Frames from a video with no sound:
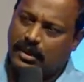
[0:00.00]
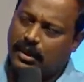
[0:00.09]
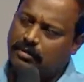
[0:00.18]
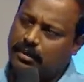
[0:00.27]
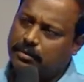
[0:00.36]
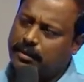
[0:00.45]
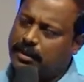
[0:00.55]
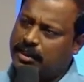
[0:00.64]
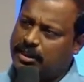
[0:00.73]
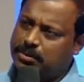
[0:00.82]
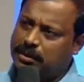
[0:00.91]
Everybody
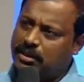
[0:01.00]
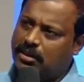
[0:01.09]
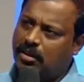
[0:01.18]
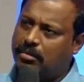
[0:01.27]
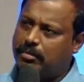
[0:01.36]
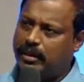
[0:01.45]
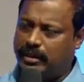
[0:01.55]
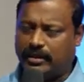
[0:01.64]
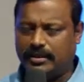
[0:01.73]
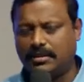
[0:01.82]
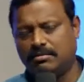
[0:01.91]
has been gone
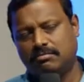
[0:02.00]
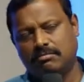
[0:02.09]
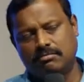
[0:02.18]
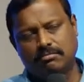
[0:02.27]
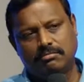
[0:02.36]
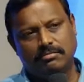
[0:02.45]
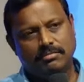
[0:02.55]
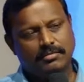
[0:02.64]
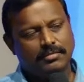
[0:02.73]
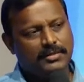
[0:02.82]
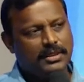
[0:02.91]
back.
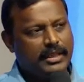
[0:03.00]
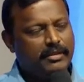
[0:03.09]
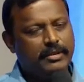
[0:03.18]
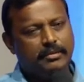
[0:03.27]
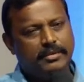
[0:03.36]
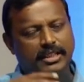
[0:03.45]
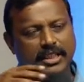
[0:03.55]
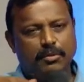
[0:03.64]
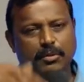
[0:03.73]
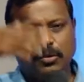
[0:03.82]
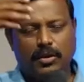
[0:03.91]
Everyone
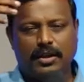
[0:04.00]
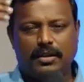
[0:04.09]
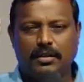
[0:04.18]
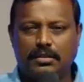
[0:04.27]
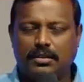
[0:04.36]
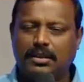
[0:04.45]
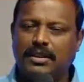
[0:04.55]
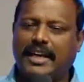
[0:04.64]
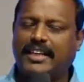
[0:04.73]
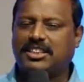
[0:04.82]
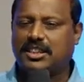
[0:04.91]

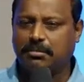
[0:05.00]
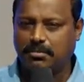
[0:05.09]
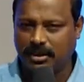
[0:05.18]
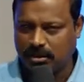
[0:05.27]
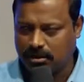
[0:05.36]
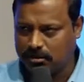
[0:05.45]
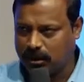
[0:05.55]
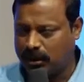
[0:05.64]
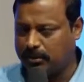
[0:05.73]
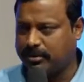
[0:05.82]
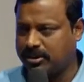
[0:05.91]
except these
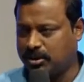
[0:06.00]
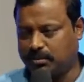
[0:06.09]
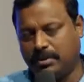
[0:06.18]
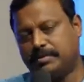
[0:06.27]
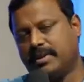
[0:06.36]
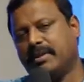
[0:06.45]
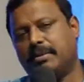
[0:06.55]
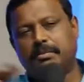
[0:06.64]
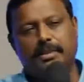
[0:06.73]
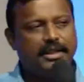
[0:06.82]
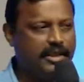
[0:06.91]
leprosy people,
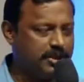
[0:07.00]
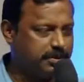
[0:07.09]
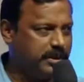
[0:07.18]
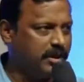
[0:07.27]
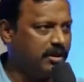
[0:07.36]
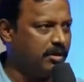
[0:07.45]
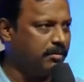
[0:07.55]
everybody has been gone